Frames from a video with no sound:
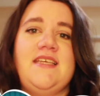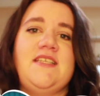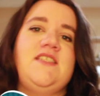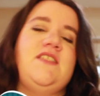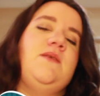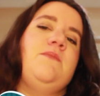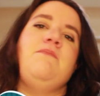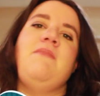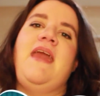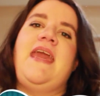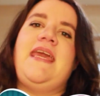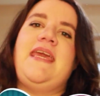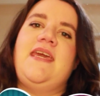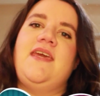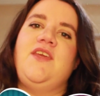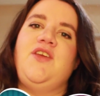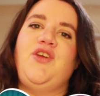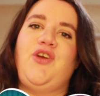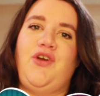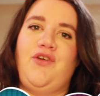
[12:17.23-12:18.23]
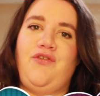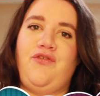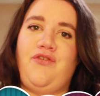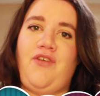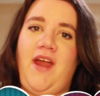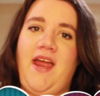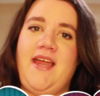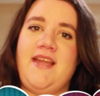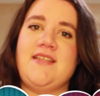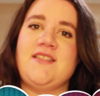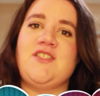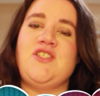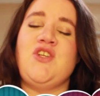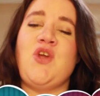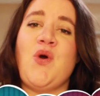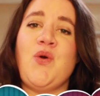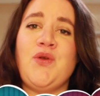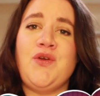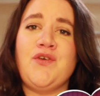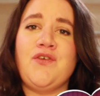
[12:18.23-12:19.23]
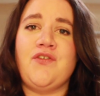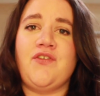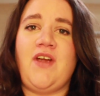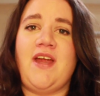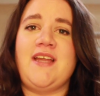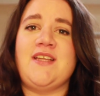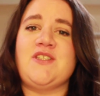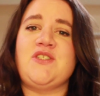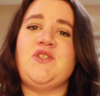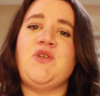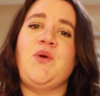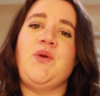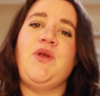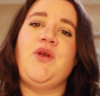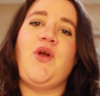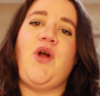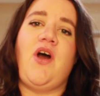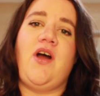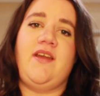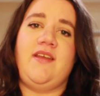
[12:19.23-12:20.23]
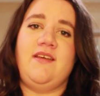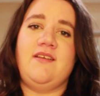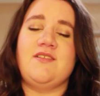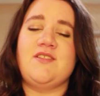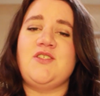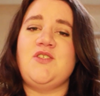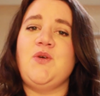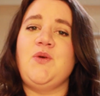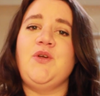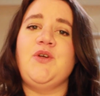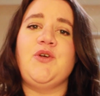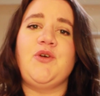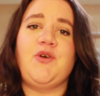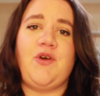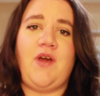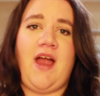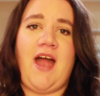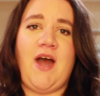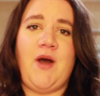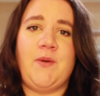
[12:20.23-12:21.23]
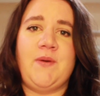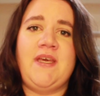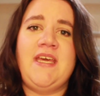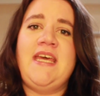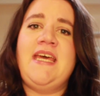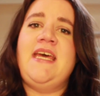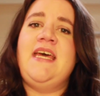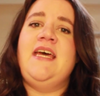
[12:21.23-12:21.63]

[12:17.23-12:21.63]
is to make it your friends, know your audience, know your crowd,